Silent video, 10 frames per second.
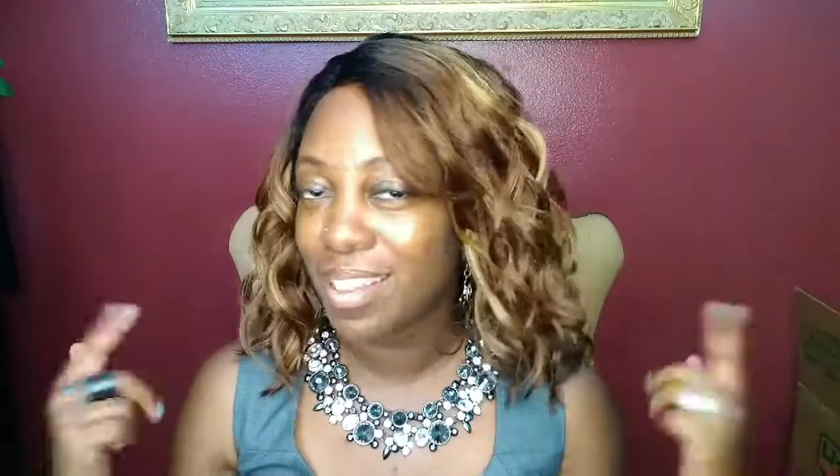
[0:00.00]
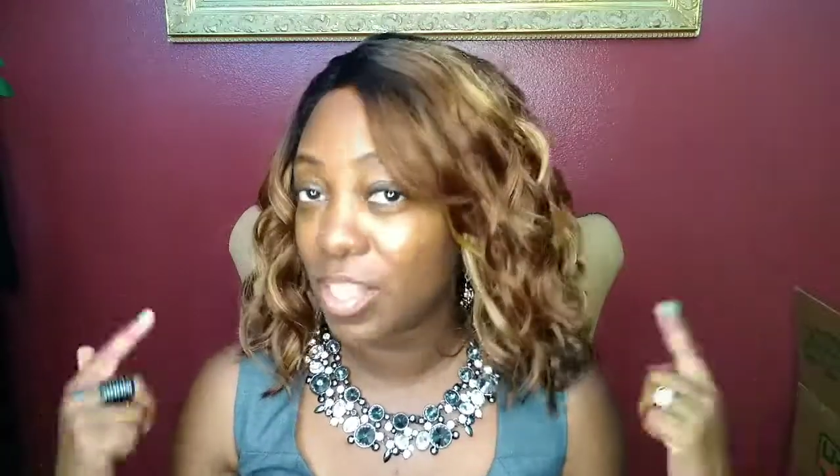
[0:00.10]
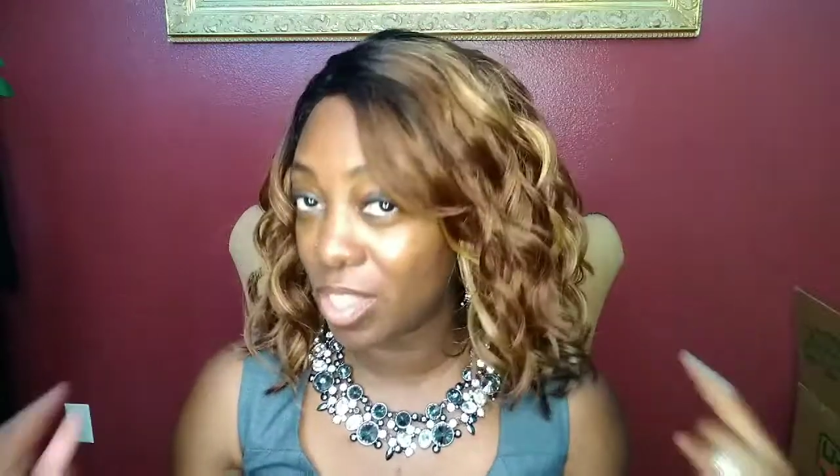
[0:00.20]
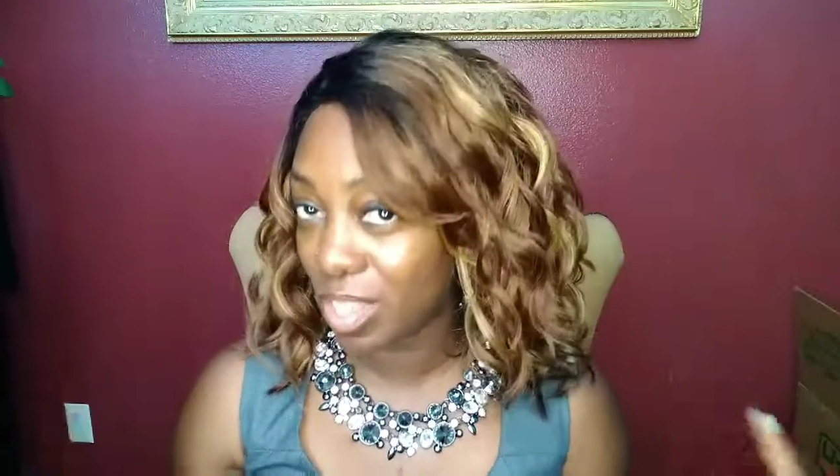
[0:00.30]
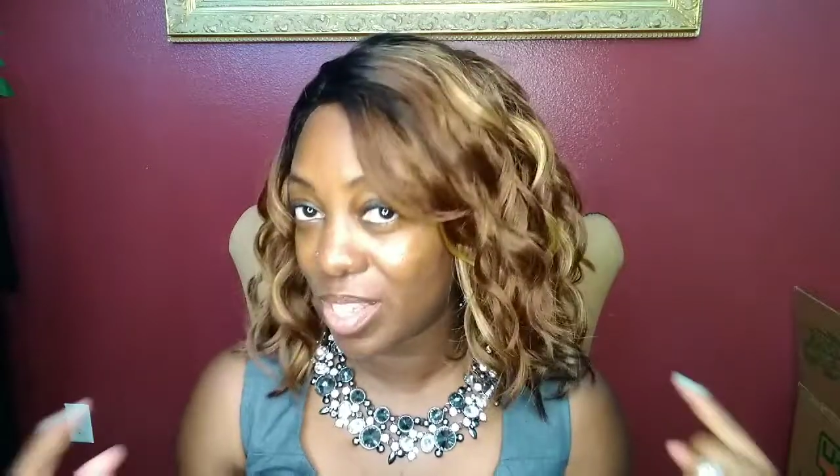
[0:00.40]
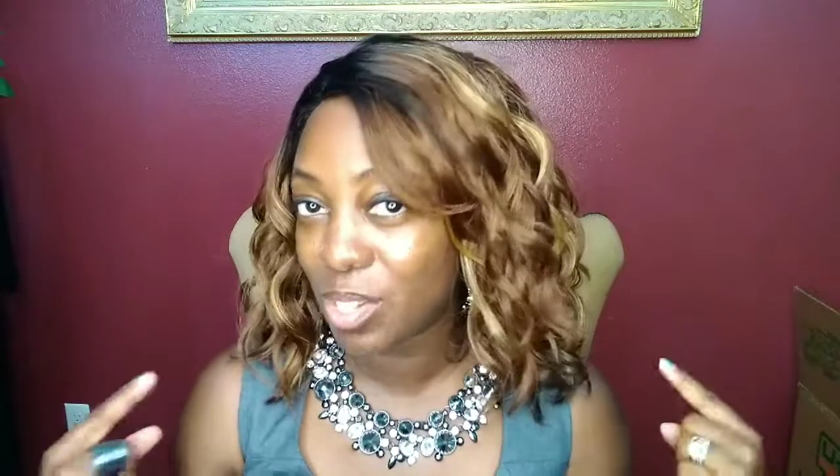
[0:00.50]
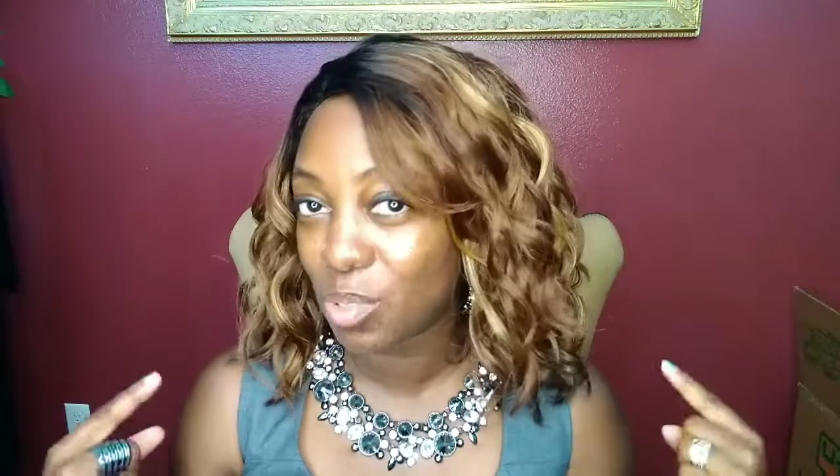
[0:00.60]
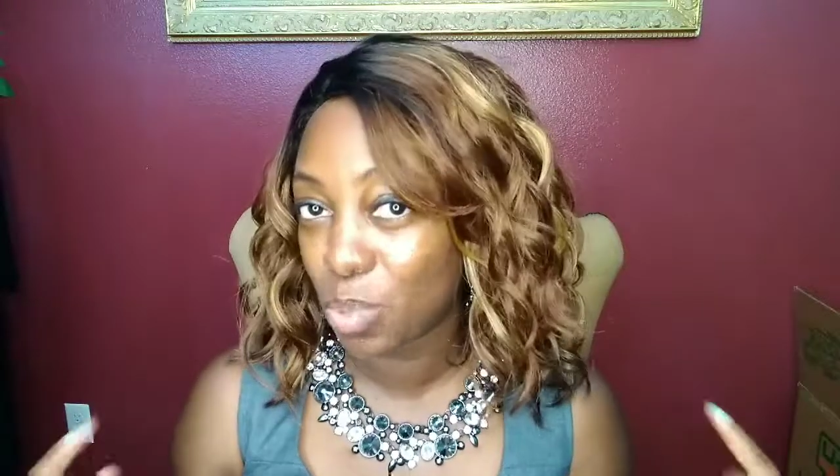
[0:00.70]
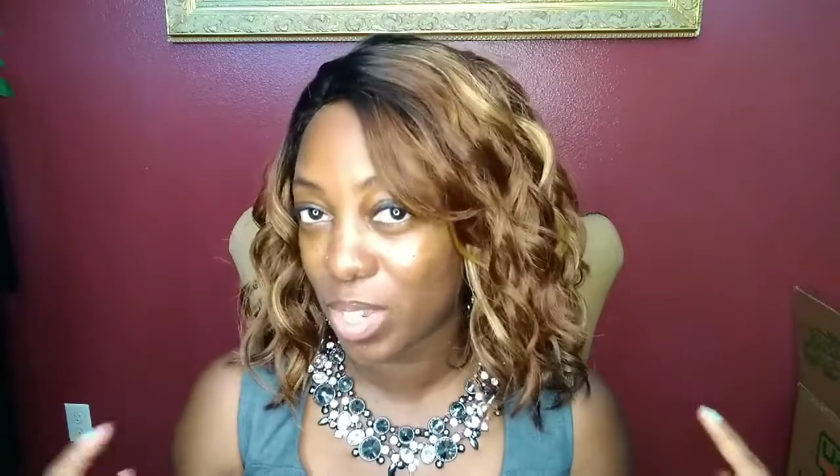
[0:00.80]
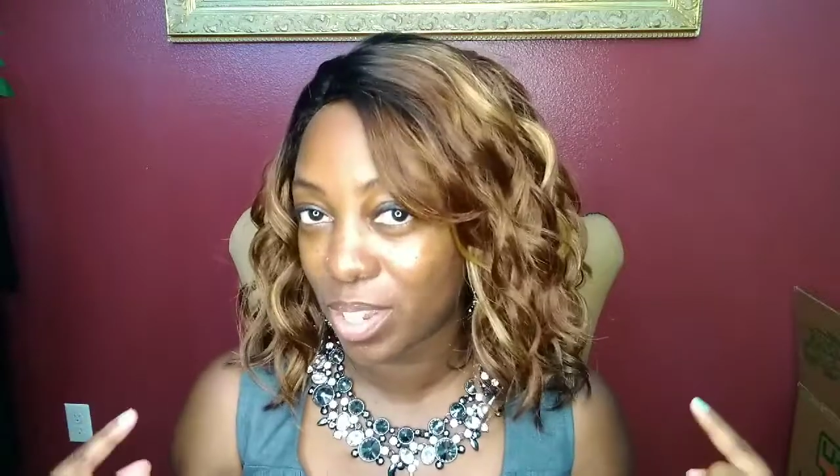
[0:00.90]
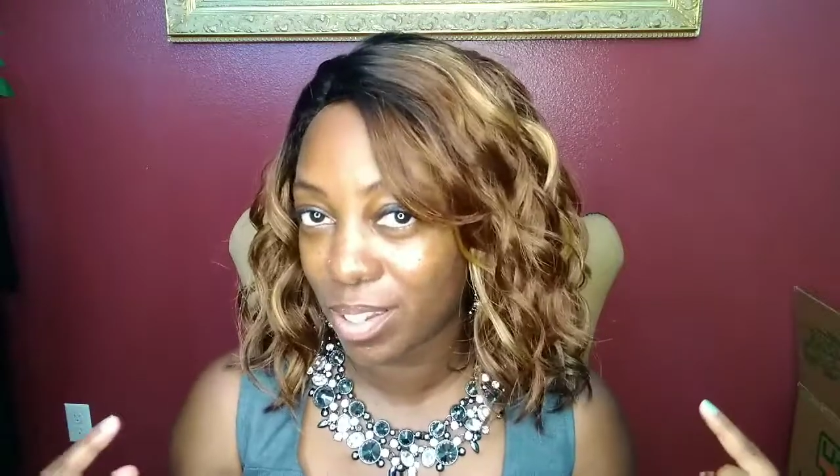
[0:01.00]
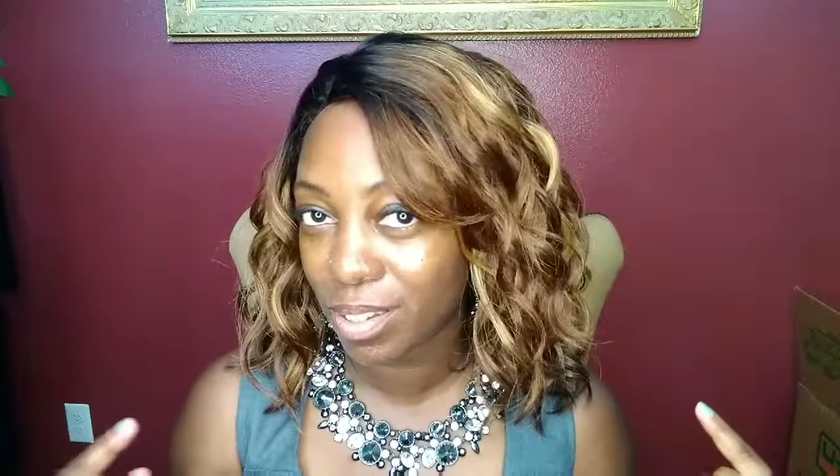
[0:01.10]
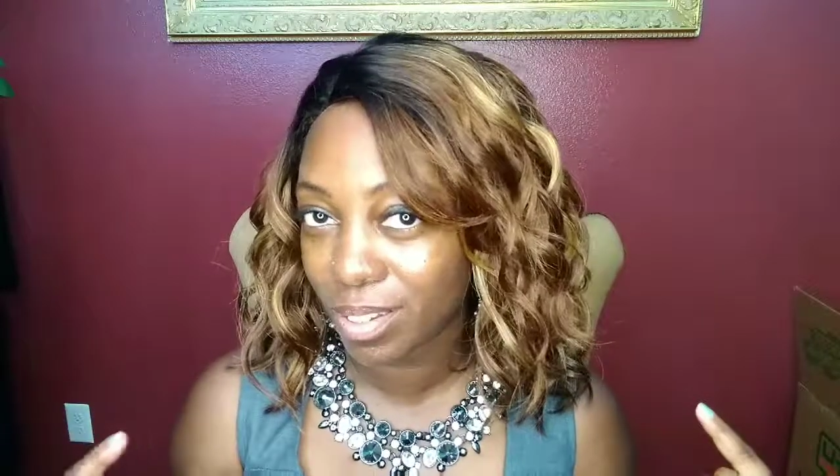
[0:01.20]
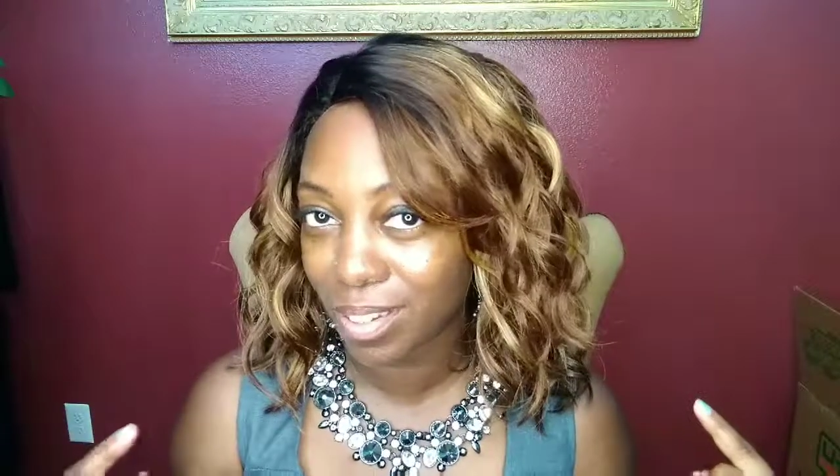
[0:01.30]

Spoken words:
this wig.